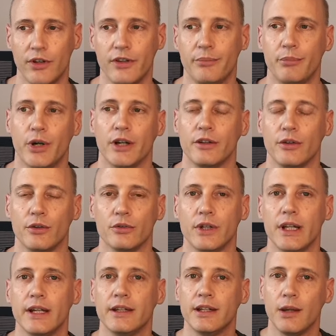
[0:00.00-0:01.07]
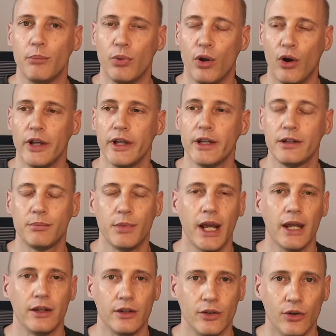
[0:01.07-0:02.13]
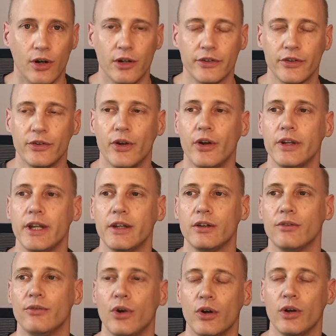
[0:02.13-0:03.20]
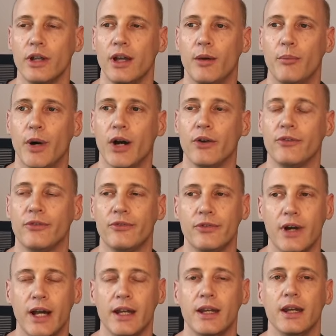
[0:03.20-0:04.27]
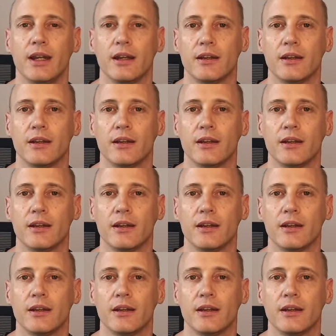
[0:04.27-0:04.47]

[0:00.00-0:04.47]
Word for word: but you really deploy it, and you also don't need to worry about finding